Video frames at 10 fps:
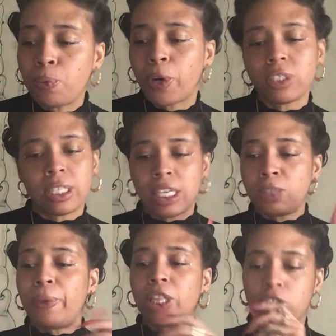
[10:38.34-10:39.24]
This person, they
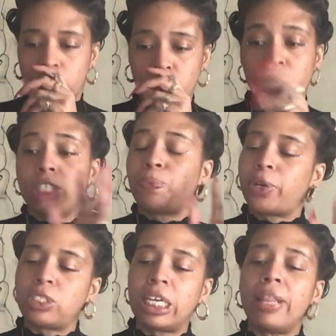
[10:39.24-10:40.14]
speak the truth. This
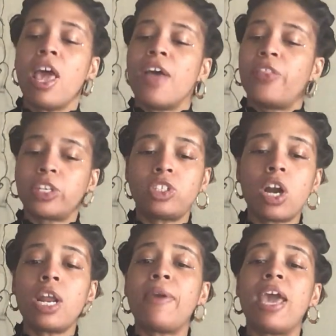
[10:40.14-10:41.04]
person, they're
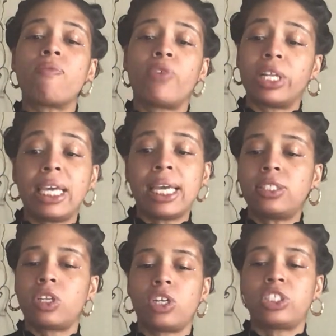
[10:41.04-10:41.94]
starting to get really
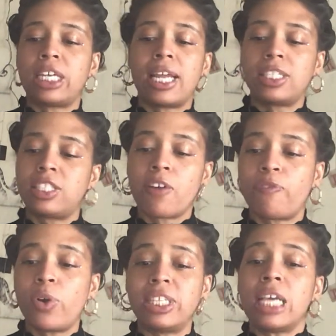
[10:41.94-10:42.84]
into their shit, and it's their
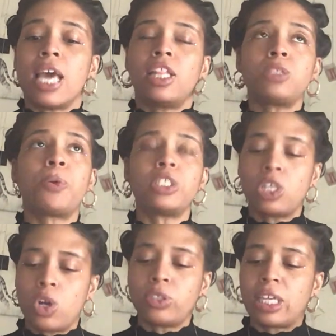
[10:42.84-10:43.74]
voice. This
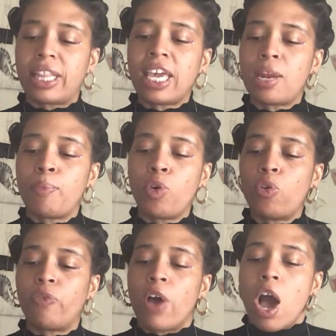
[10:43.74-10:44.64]
person knows that they can
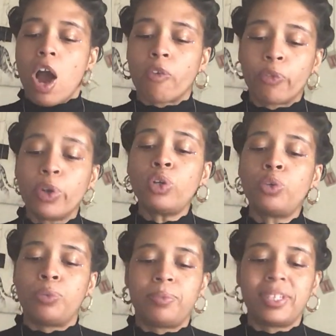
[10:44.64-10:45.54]
move a
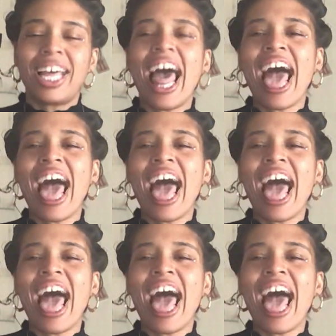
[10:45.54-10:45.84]
room.